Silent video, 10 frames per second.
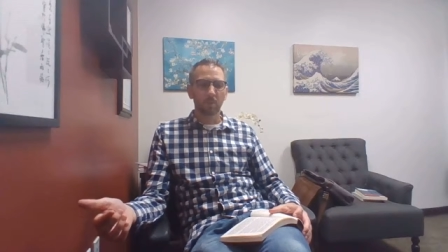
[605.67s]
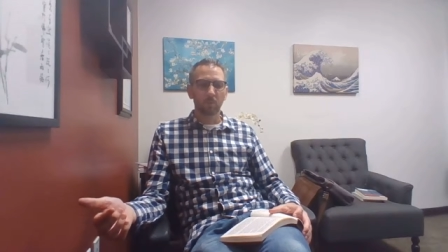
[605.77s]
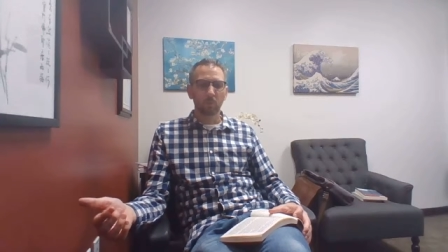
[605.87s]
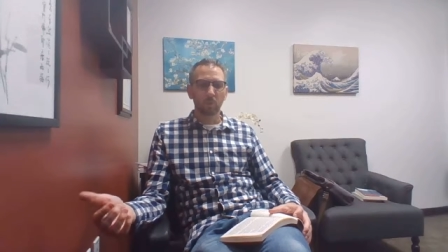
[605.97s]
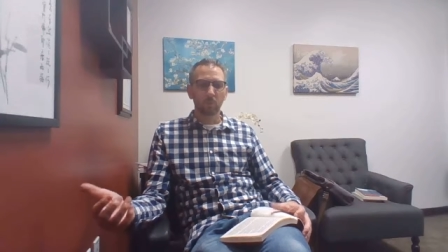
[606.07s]

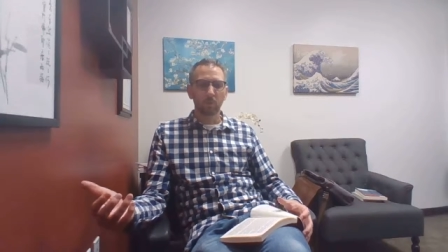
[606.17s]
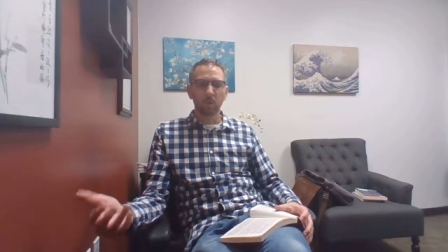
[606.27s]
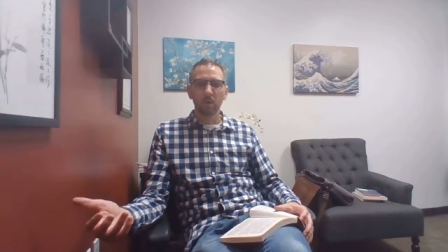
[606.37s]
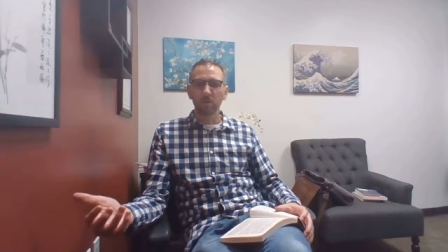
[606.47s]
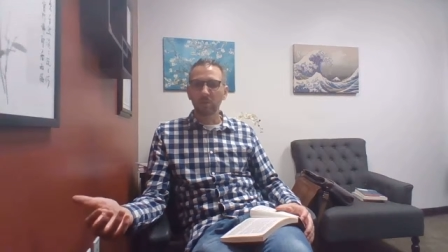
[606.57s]
What we
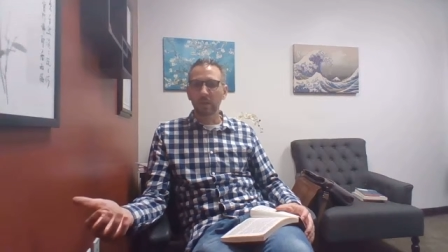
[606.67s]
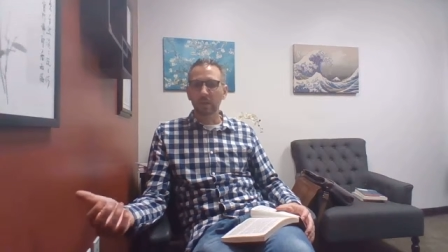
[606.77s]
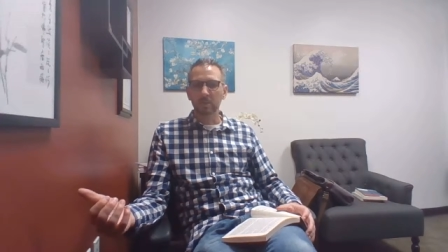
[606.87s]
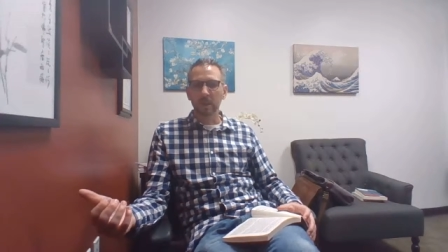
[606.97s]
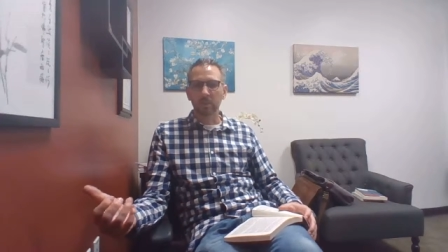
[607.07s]
want to see
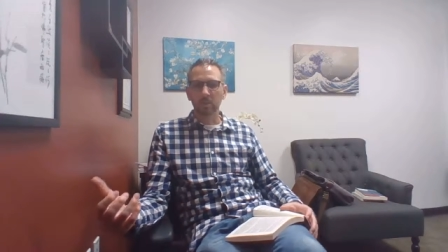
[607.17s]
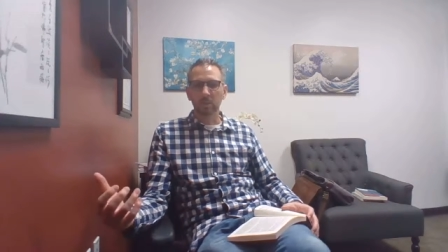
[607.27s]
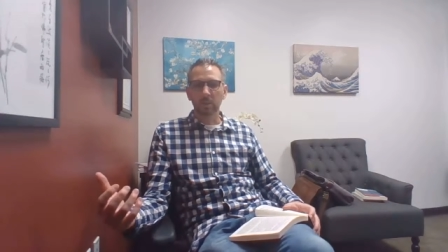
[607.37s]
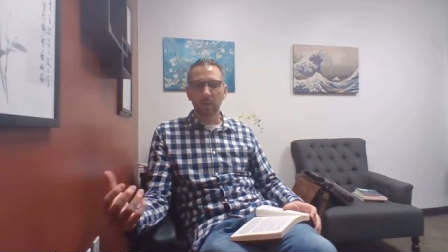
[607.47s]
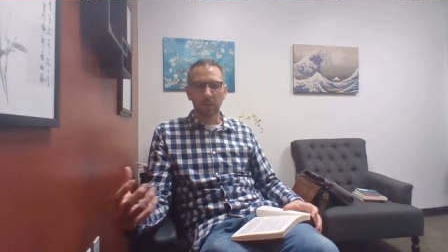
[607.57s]
is
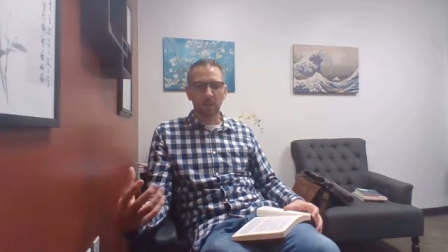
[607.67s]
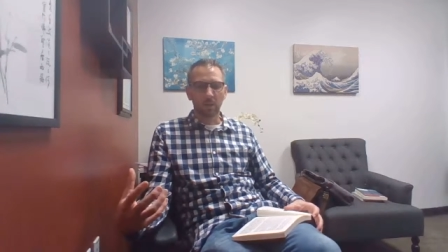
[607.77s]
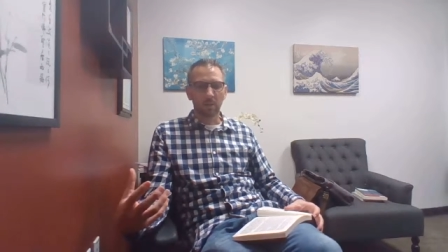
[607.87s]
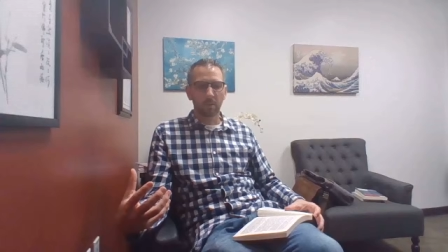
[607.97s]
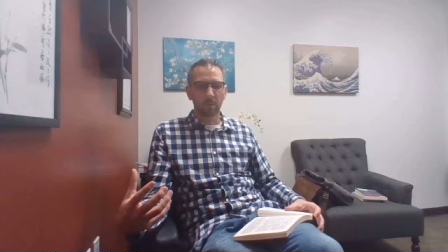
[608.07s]
actually
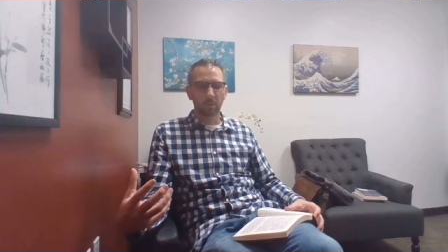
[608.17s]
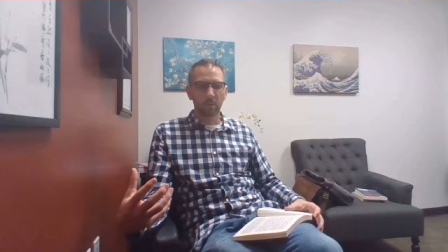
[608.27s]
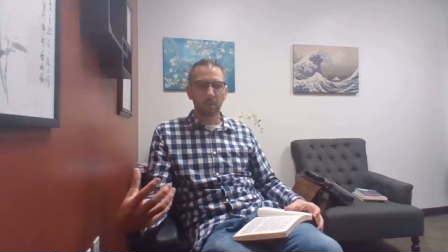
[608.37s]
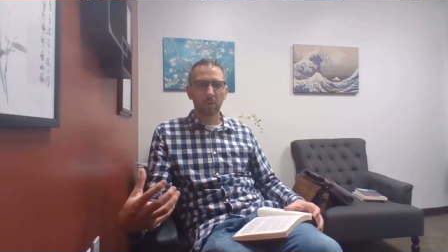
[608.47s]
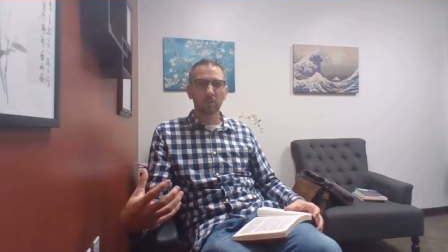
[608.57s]

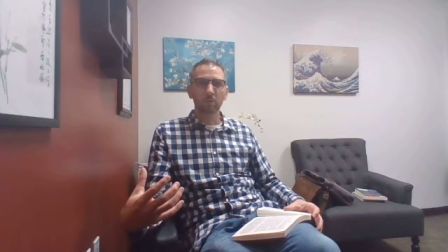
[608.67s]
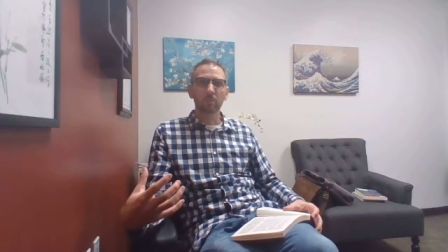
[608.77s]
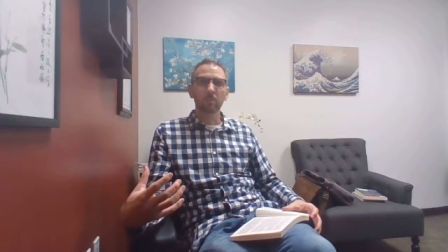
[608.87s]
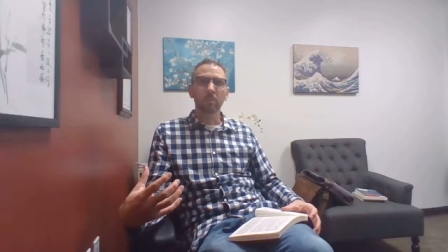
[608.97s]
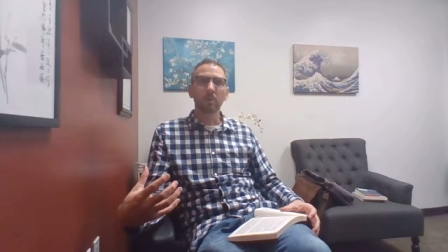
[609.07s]

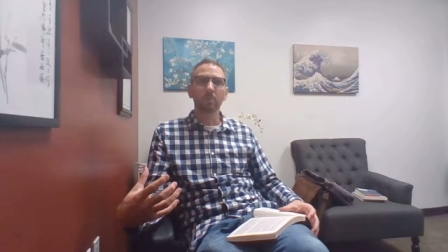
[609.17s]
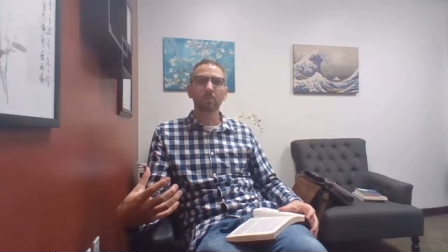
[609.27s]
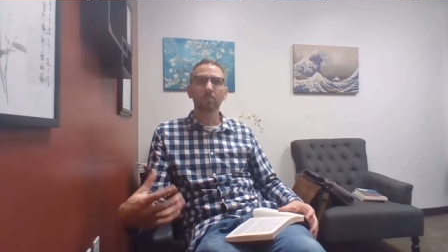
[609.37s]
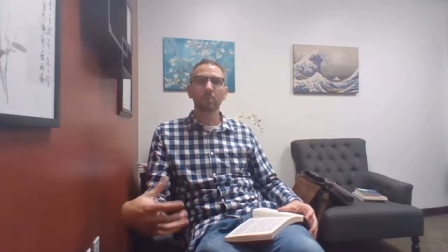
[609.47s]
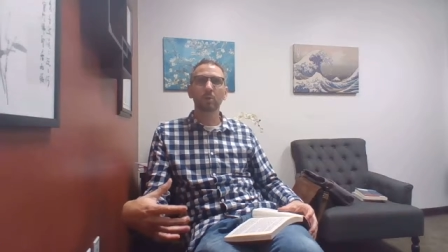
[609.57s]
some
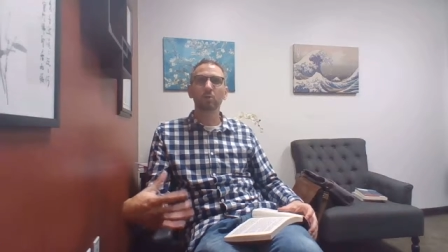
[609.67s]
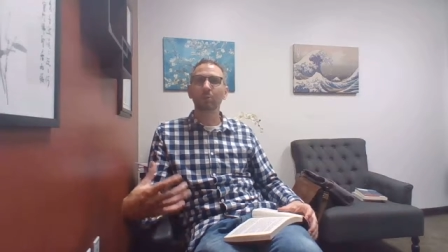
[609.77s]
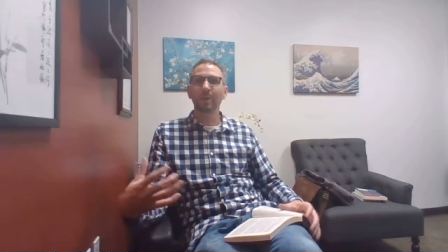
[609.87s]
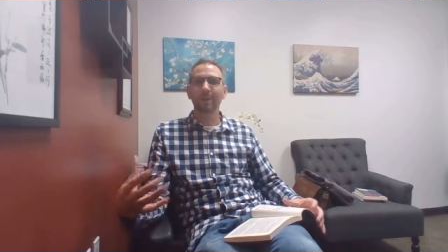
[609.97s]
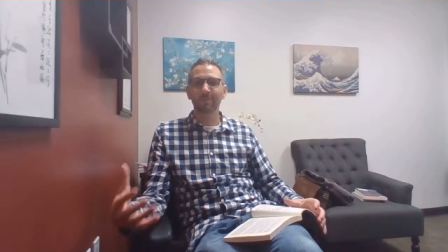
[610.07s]

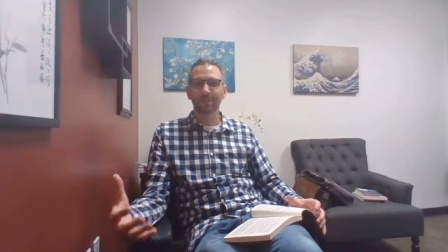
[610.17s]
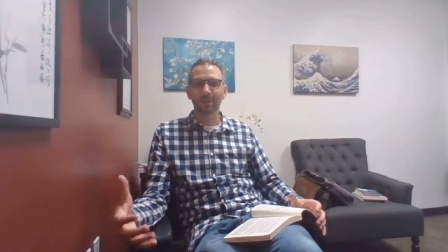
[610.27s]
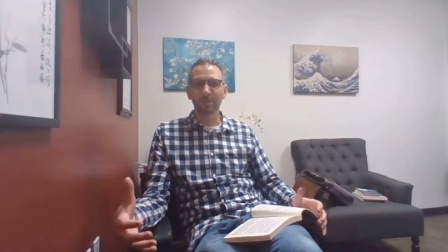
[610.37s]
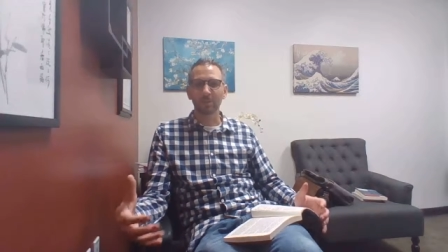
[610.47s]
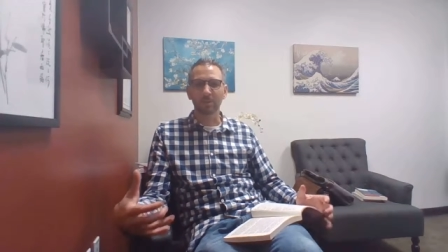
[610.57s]
mutual
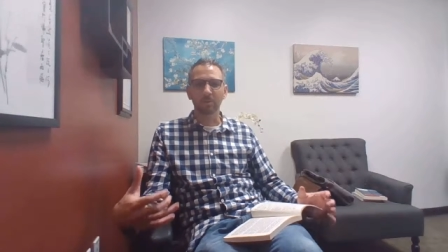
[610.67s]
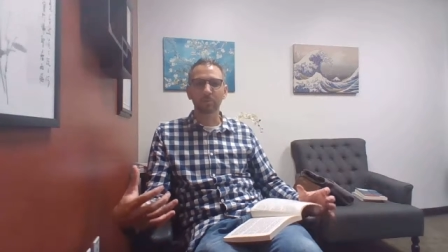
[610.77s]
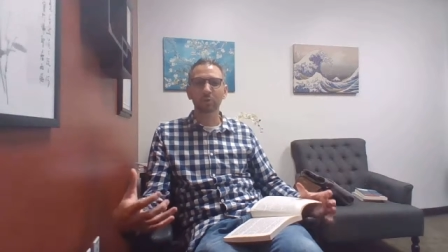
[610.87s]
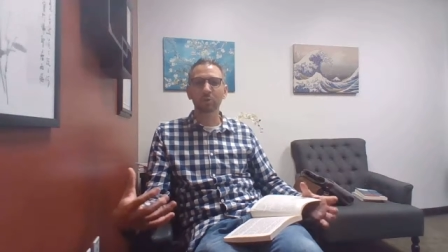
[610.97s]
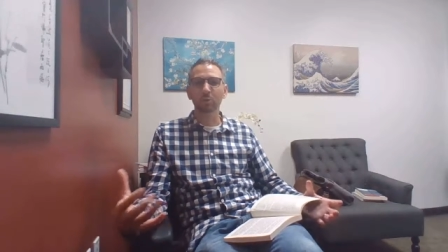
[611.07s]
edification or
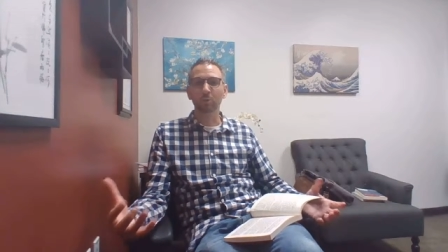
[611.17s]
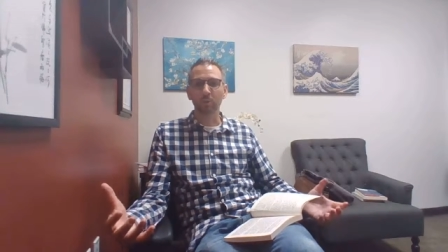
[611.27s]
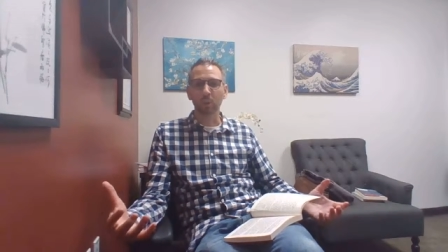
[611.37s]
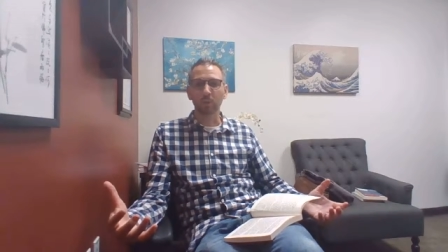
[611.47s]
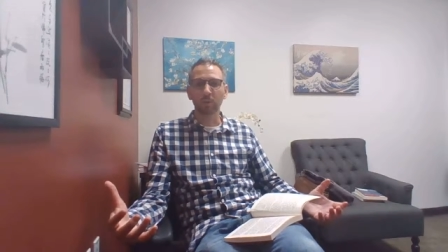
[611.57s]
mutual
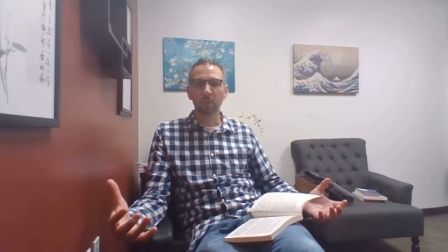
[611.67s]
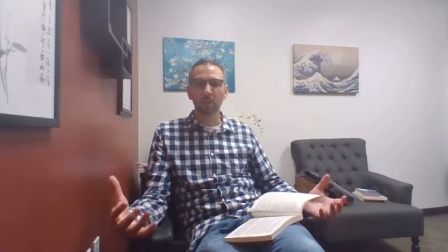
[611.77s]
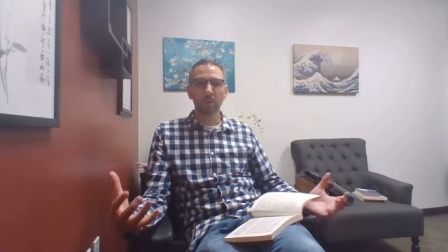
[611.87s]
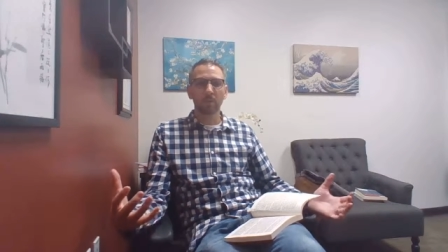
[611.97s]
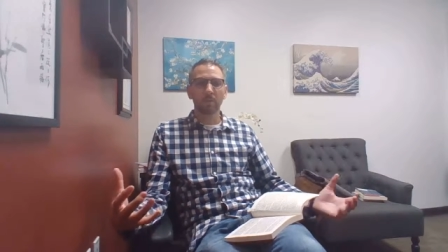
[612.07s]
growth,
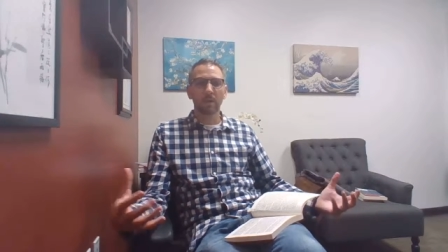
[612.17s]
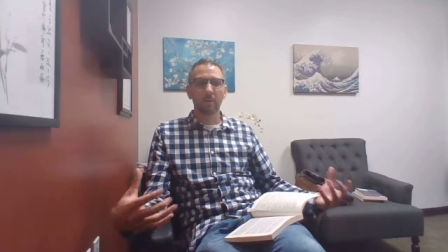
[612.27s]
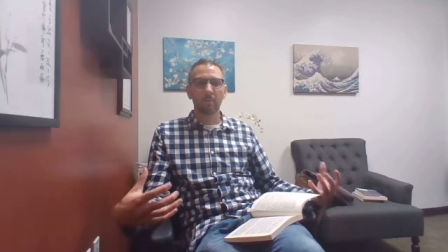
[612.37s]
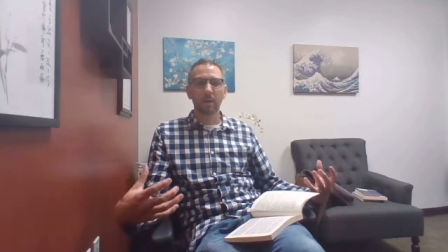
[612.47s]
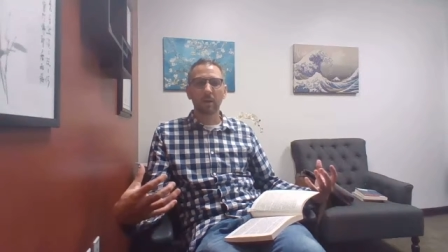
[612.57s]
that
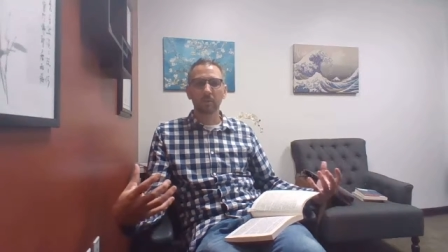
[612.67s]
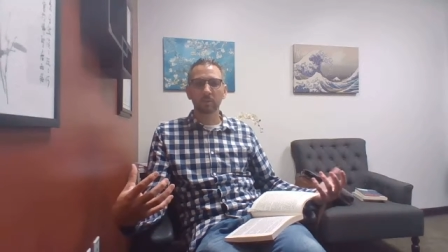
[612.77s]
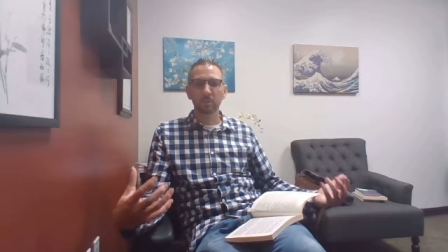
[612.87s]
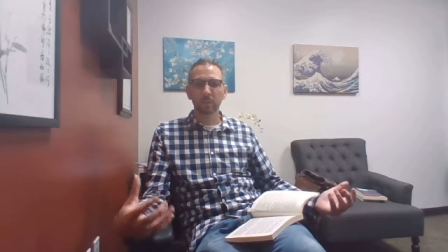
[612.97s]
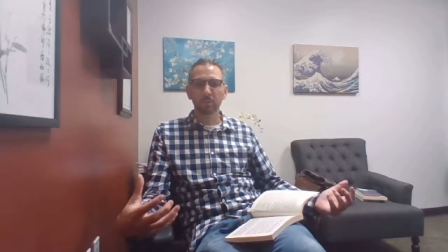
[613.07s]
we have a
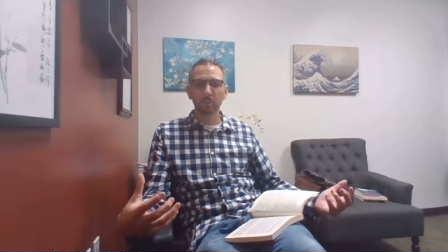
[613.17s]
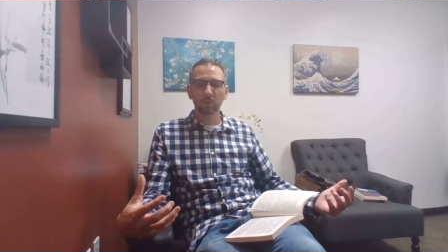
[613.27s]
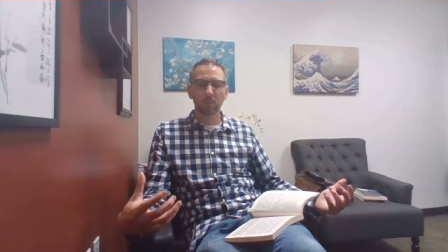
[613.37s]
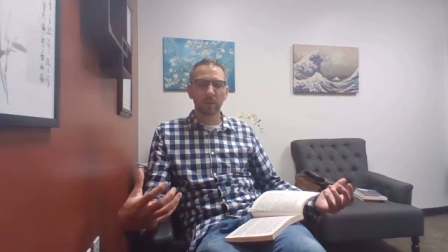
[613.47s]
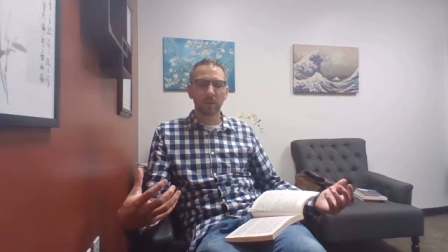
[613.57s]

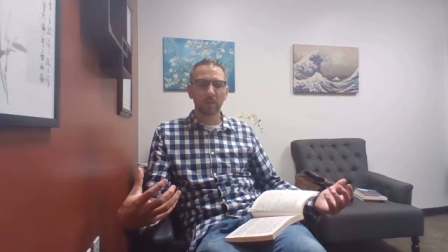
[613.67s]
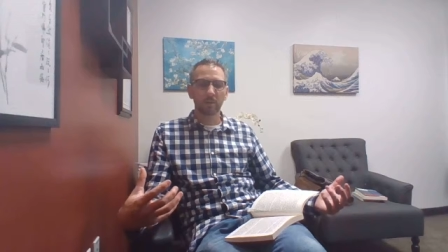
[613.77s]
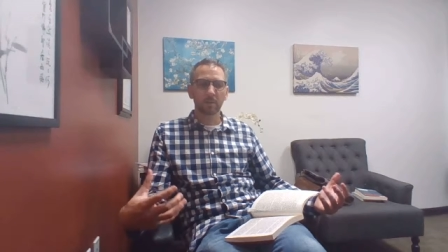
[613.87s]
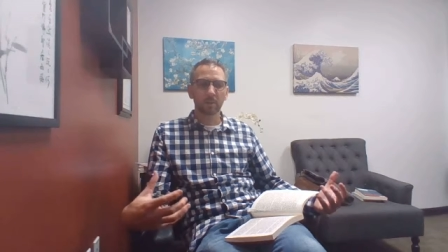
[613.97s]
deeper and